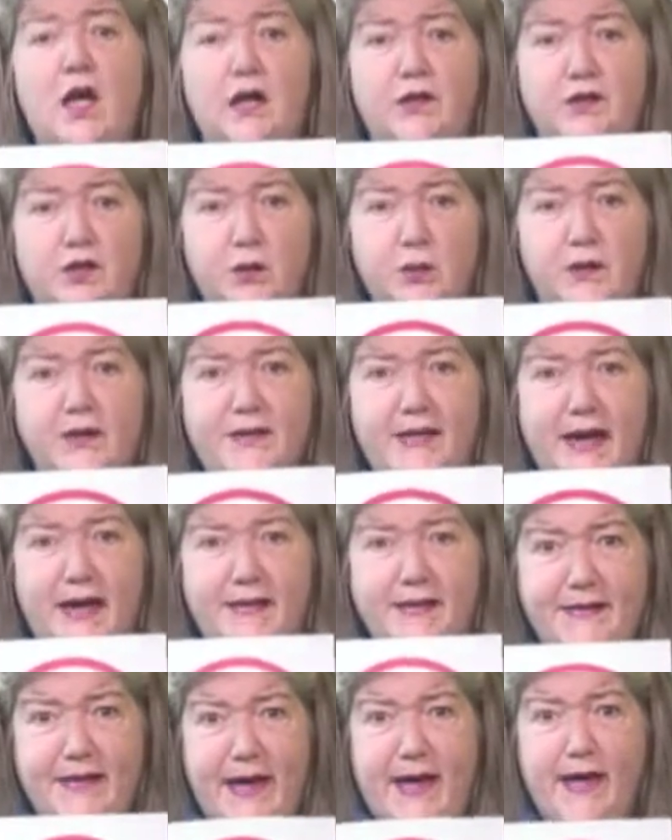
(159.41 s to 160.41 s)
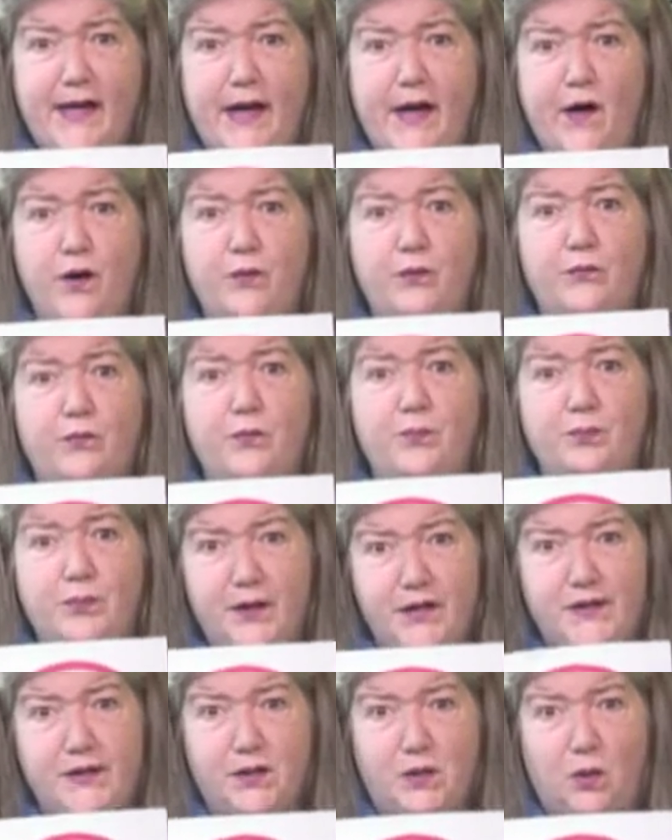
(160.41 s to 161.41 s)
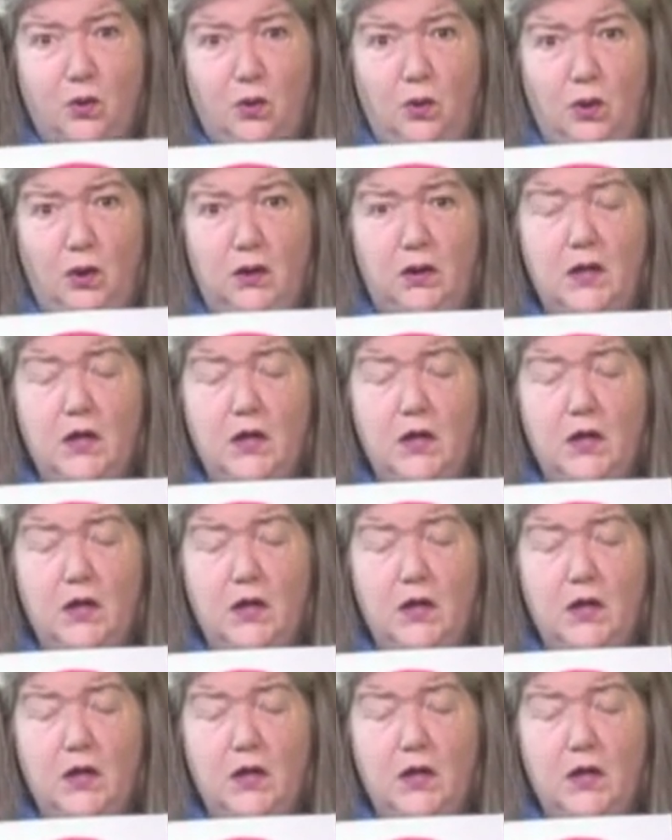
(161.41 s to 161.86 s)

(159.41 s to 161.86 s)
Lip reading: to attend daycare through preschool.